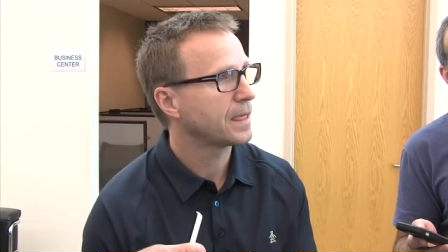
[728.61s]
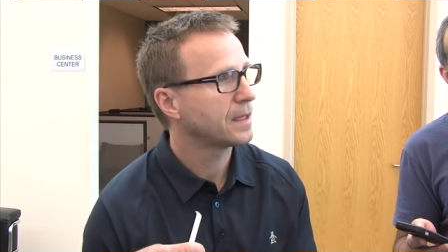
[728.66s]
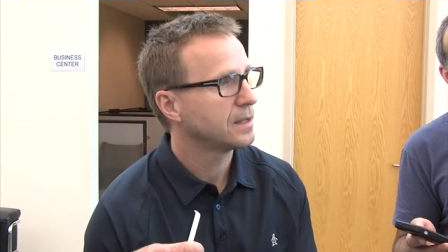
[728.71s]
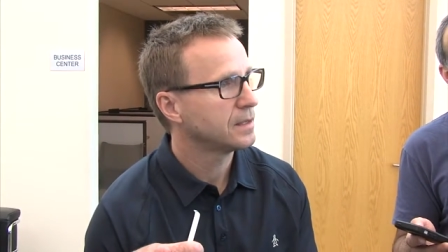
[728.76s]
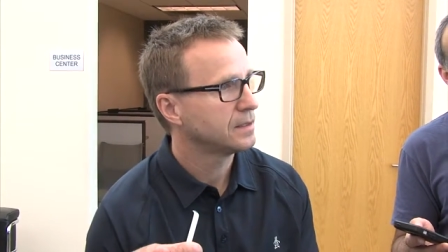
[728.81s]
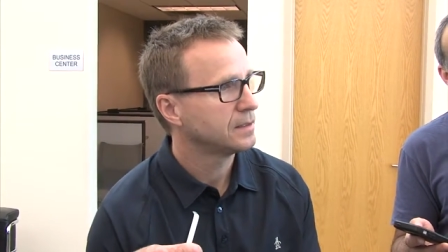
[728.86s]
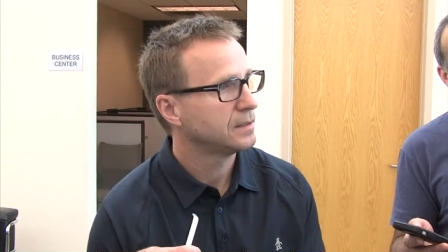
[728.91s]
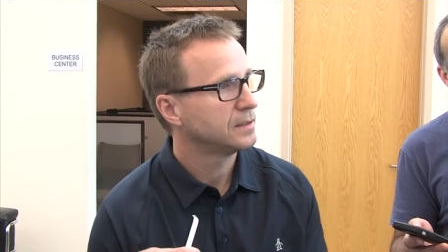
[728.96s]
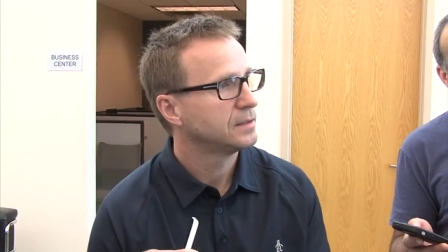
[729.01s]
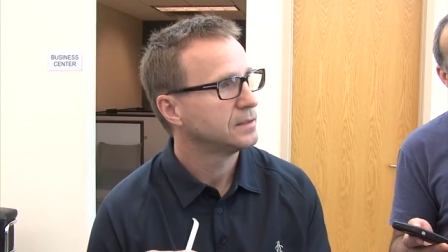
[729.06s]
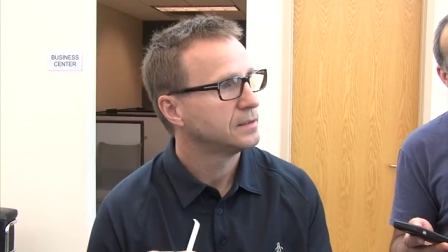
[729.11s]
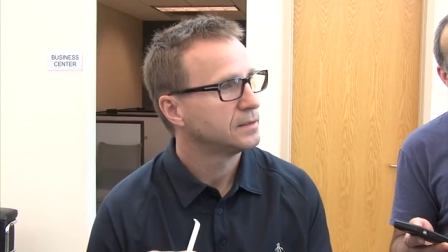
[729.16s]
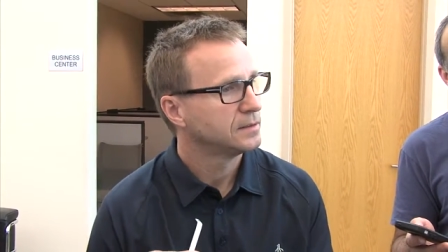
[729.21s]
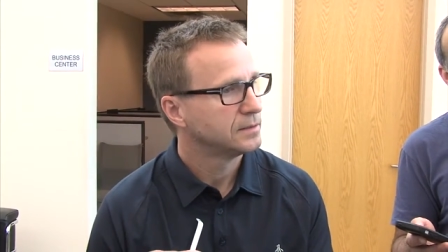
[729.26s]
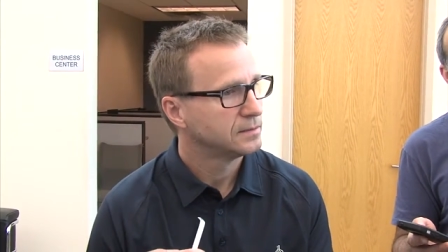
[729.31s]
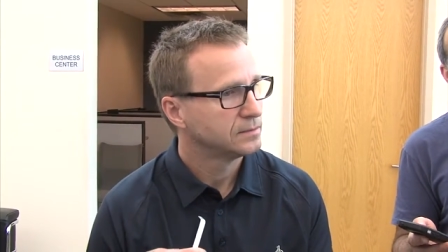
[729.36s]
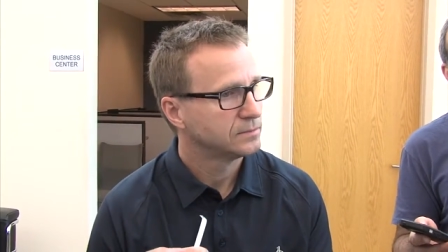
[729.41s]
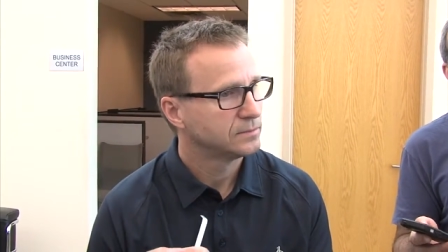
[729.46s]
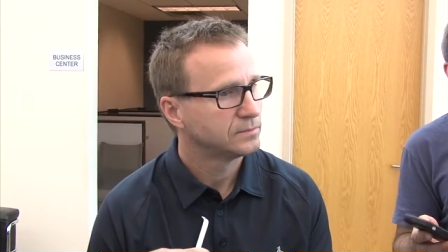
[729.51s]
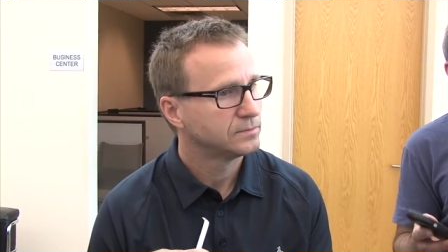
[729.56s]
in that you know
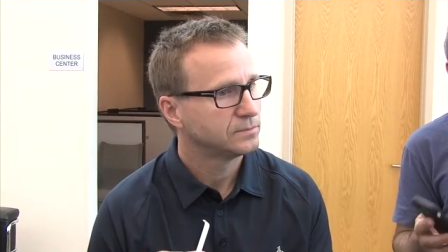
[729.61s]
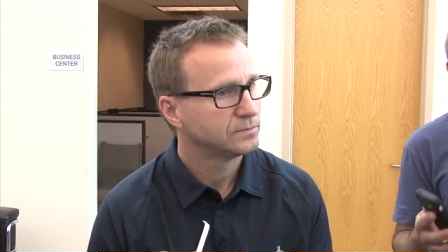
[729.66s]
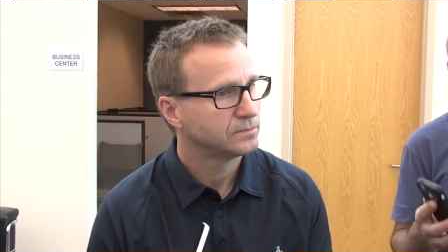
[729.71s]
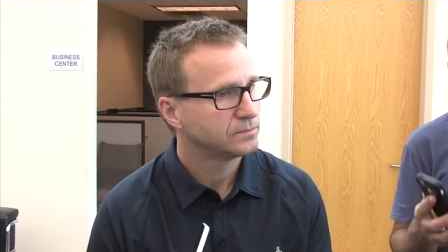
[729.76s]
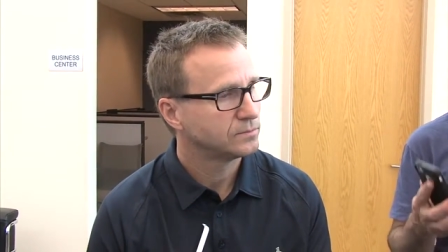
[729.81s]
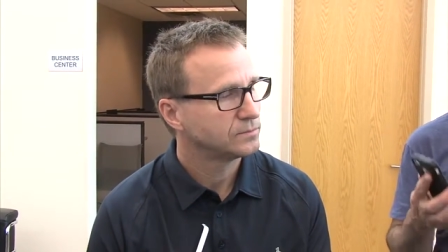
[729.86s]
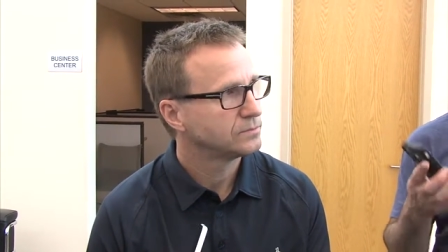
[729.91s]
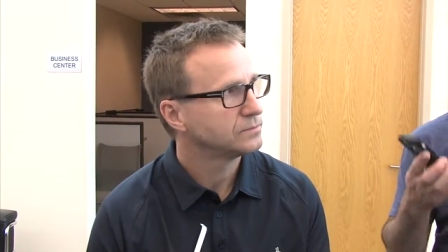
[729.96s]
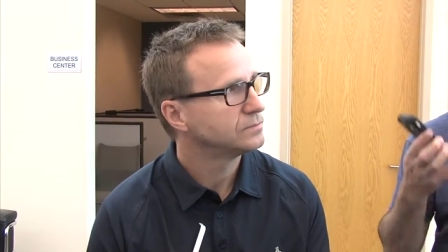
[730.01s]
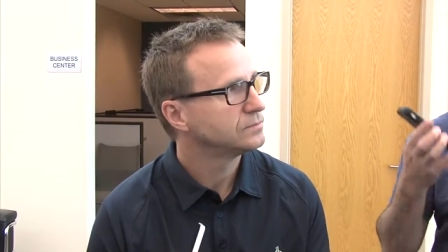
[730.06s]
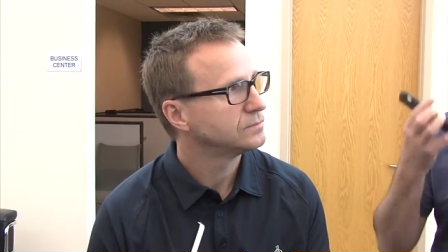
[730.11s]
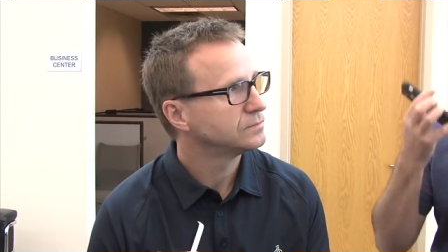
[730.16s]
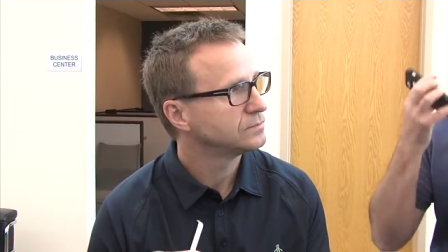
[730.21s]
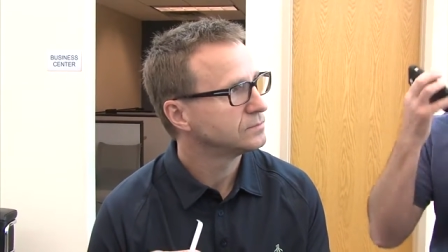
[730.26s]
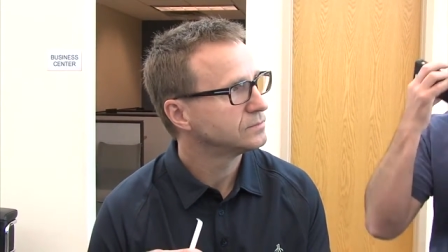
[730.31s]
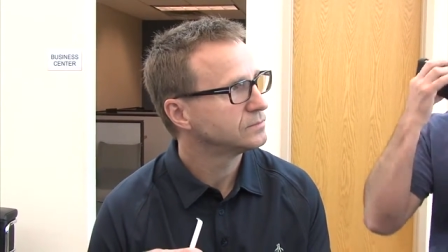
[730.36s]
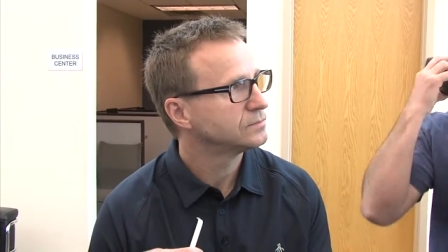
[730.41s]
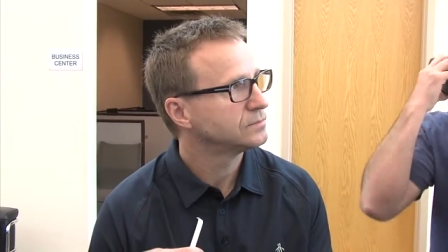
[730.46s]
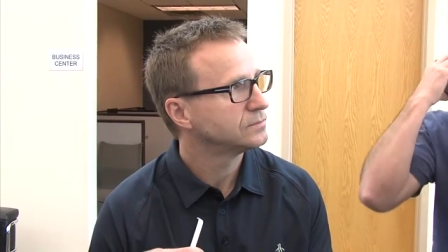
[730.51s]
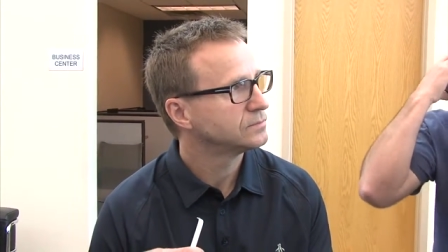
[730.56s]
just the emotion
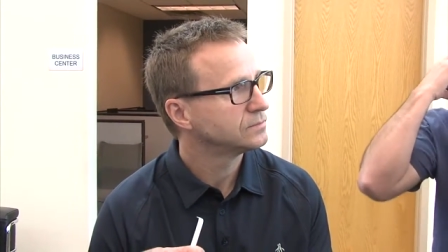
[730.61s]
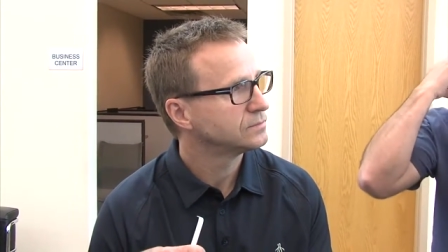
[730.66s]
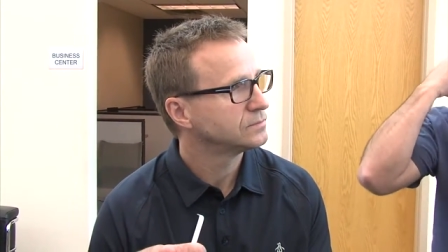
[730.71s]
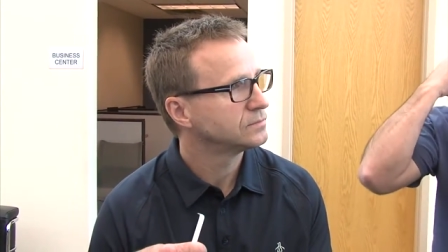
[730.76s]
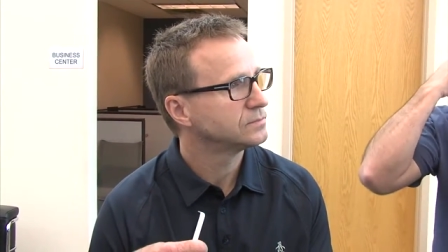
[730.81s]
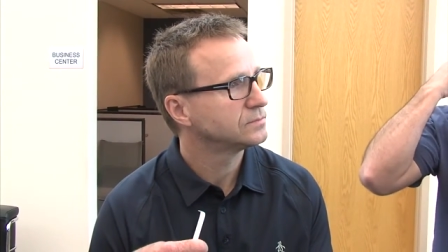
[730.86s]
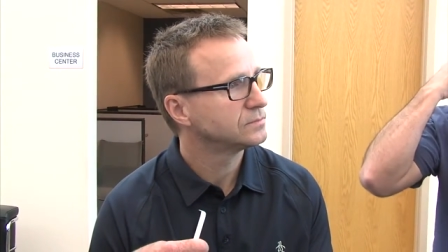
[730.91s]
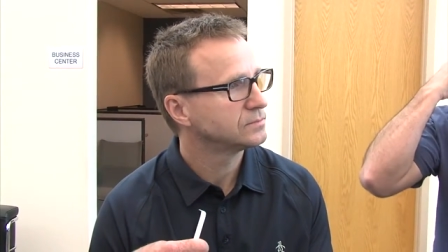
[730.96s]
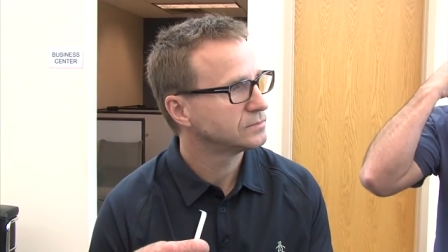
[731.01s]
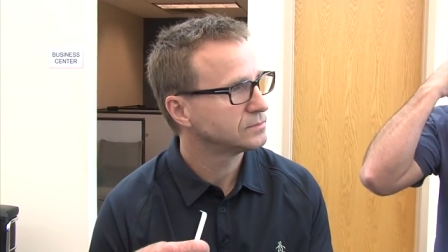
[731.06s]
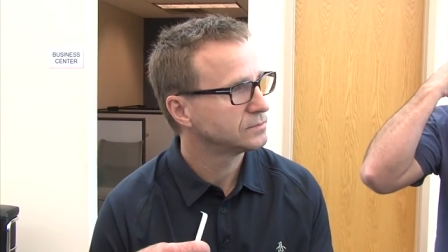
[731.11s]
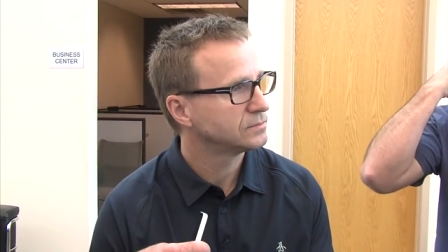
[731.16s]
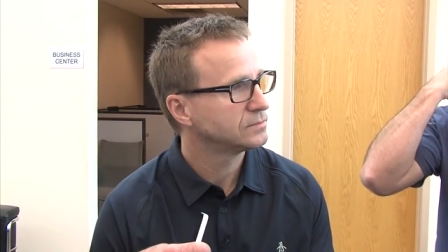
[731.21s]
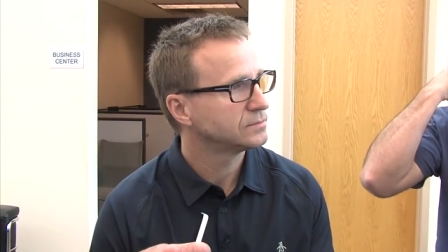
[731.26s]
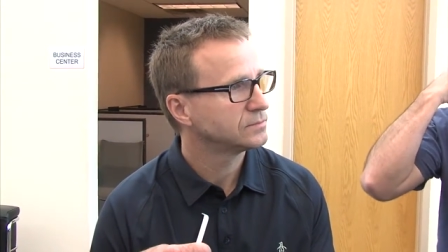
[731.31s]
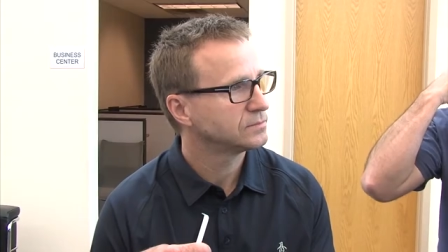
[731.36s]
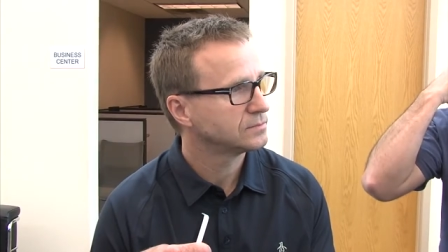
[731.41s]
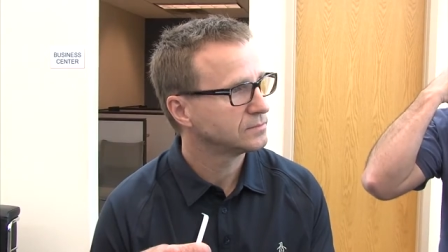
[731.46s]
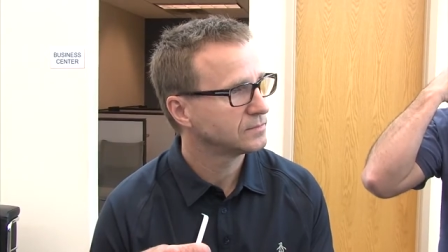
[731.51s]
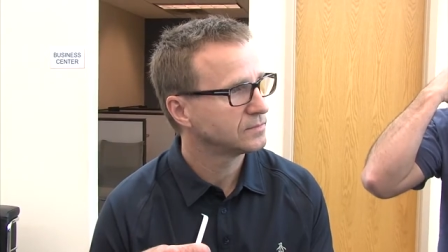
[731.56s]
and you know
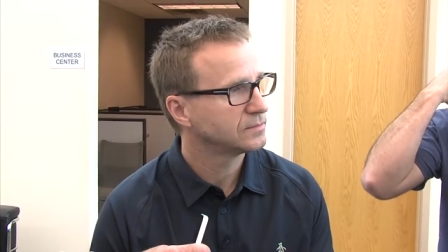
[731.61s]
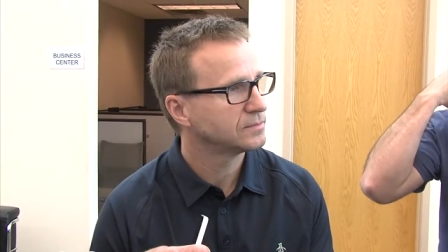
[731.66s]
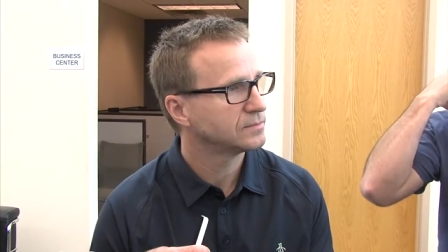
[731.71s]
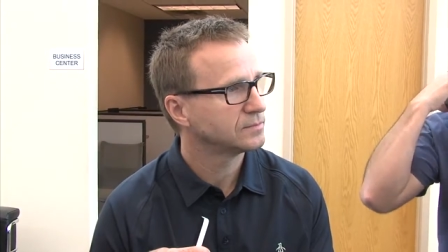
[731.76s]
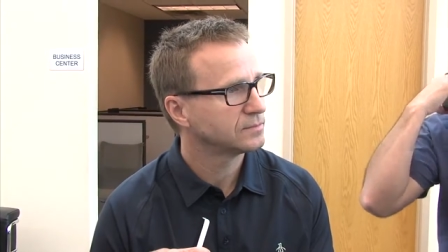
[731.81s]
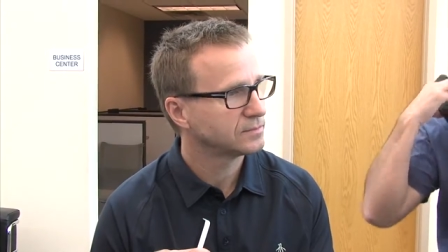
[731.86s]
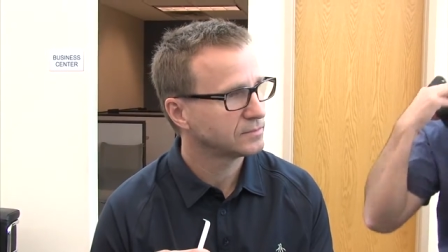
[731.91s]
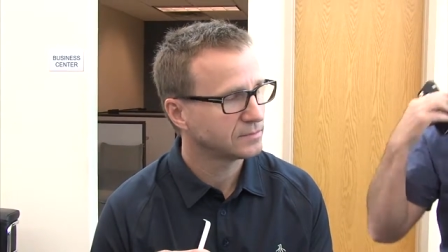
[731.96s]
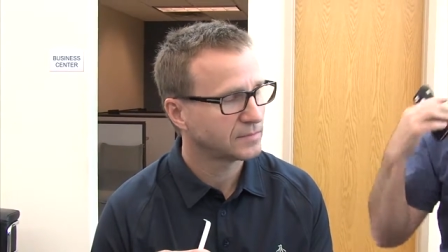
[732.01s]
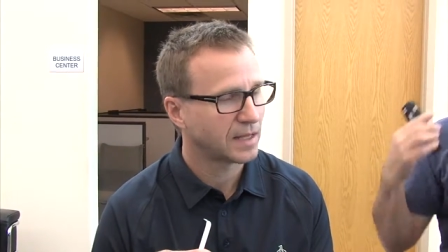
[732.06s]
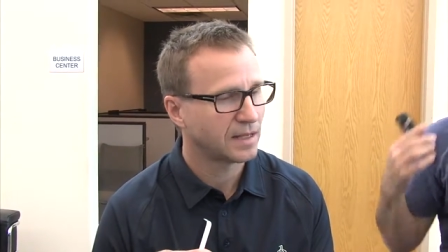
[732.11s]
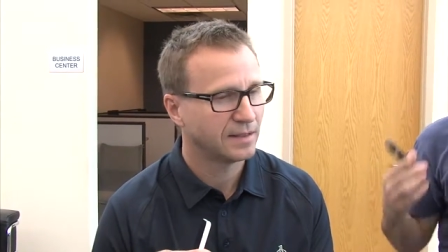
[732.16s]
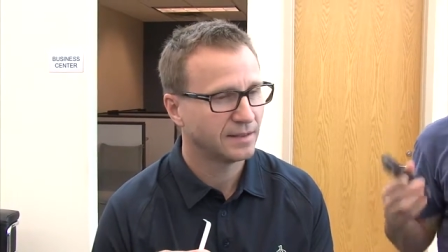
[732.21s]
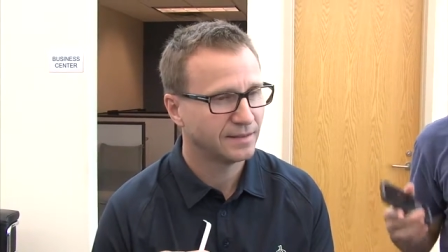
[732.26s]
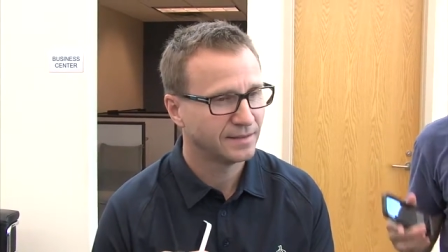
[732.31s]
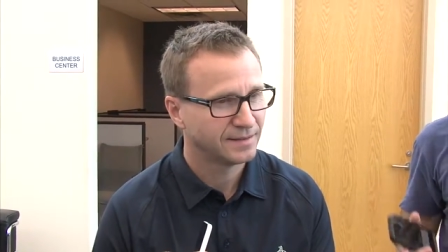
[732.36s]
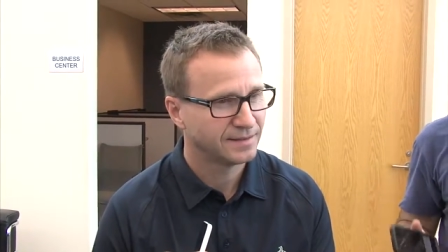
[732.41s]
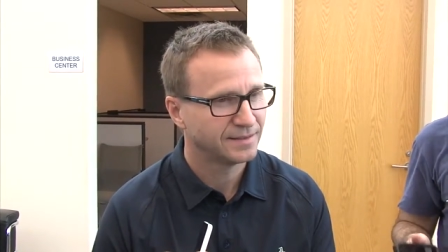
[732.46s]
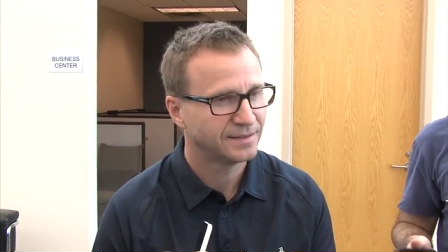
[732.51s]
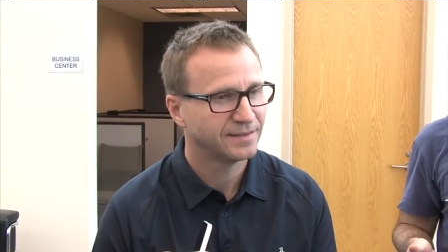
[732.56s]
sometimes it
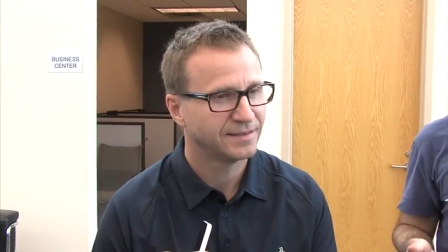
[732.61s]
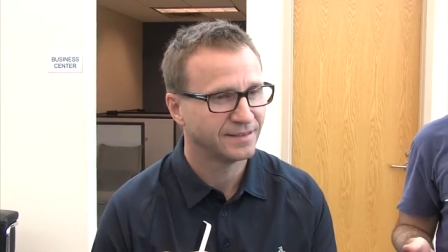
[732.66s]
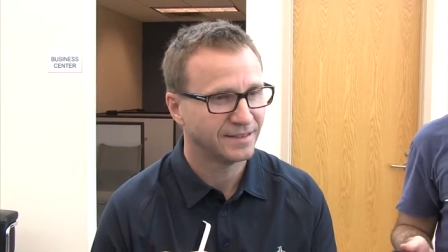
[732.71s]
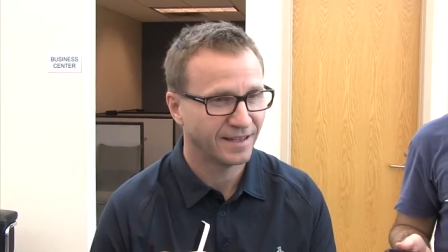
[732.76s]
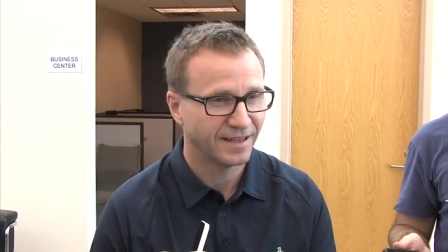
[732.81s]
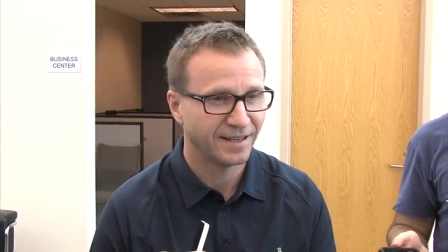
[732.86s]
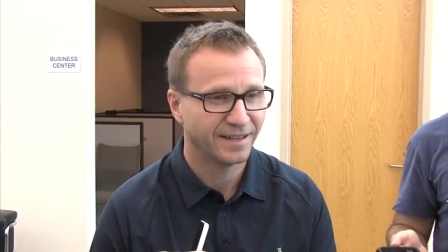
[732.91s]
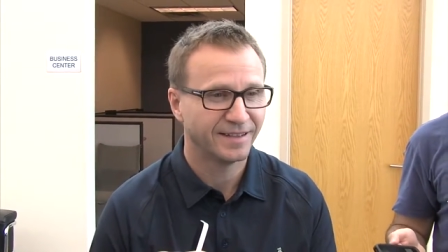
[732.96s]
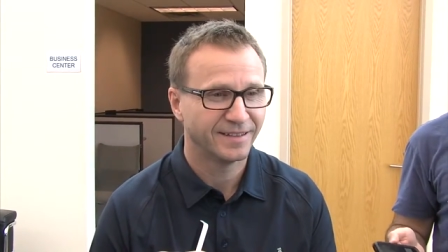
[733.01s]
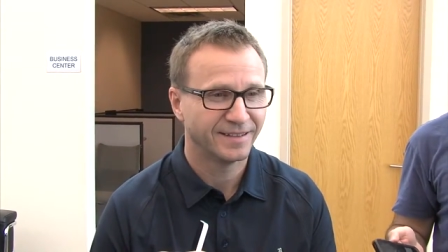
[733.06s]
yeah.